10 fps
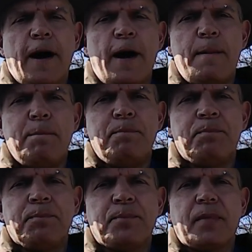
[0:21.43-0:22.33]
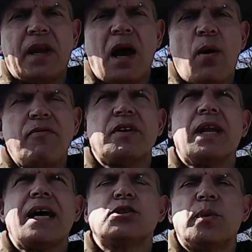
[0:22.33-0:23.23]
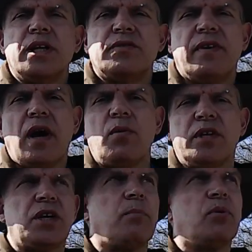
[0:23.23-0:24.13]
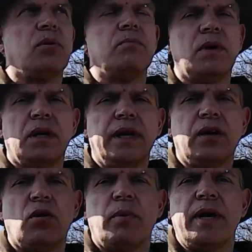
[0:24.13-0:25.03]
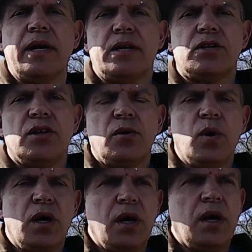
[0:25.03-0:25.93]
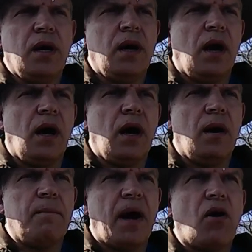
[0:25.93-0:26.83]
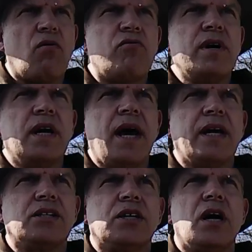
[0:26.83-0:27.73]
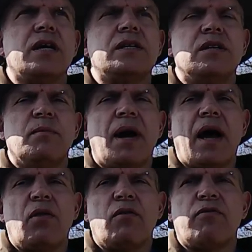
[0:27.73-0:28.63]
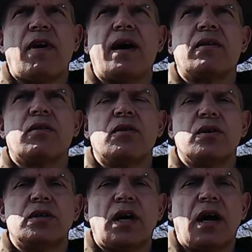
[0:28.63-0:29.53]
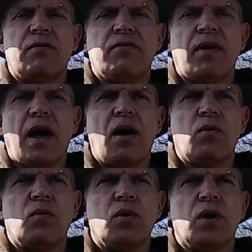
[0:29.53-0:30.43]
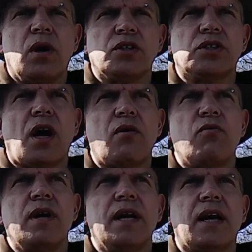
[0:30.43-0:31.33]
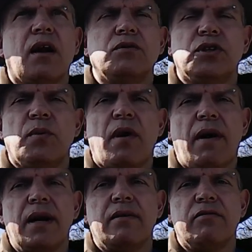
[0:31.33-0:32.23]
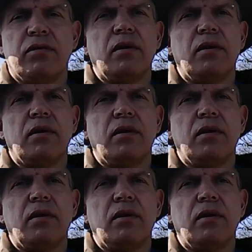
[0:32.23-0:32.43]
Now after last week's video, which I'll put a link up here to, I got really excited about the fact that I'd found a site really close to where I live,